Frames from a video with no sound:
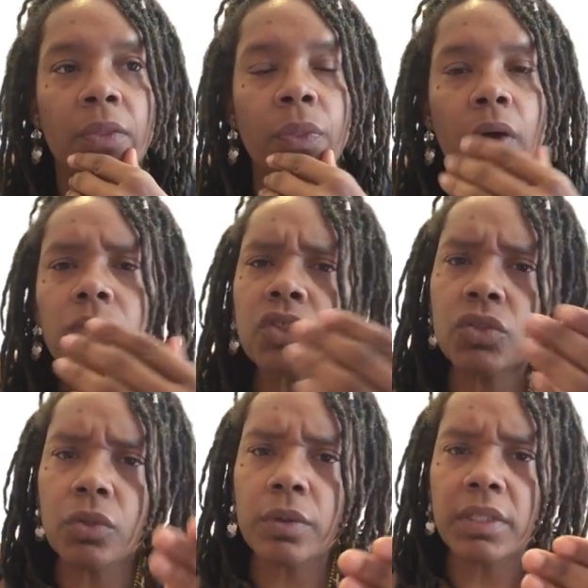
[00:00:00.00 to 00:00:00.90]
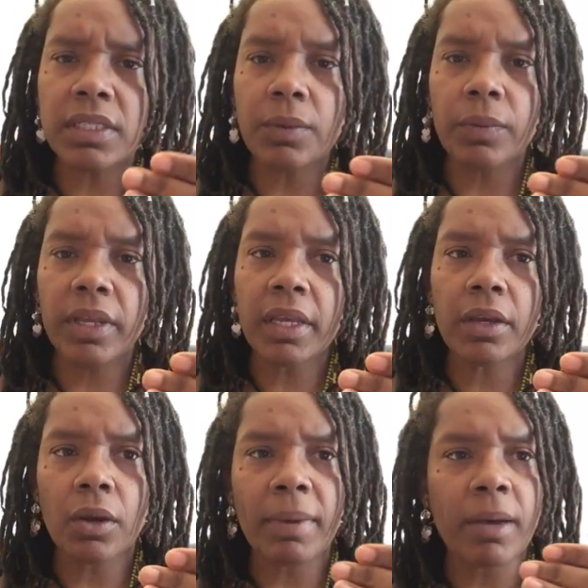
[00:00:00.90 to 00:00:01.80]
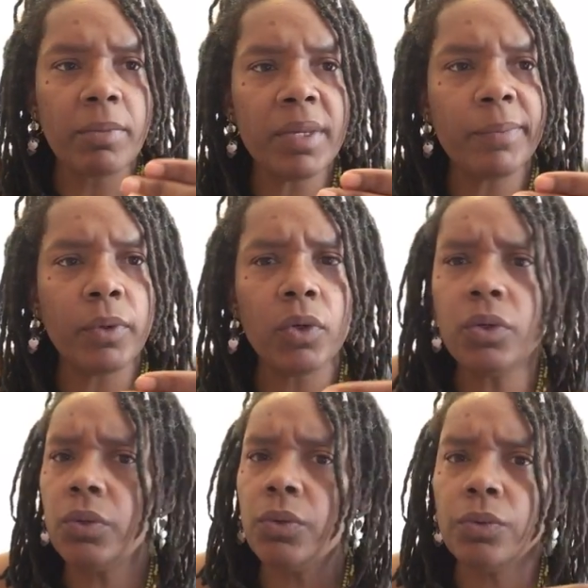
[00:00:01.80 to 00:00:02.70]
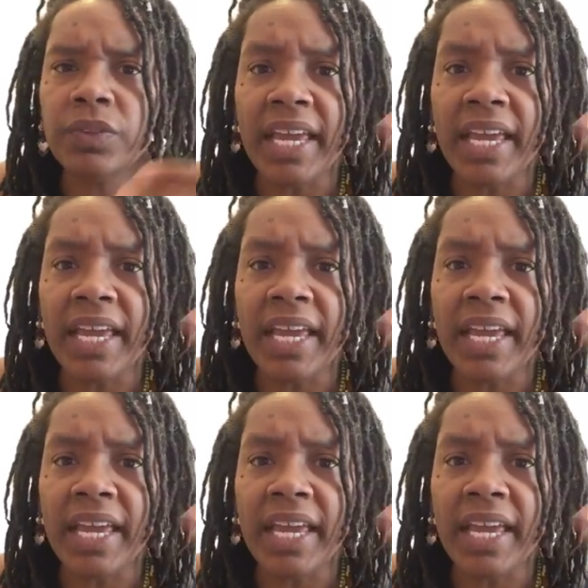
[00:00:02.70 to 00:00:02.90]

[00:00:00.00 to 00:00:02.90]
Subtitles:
those stories that we hear about people who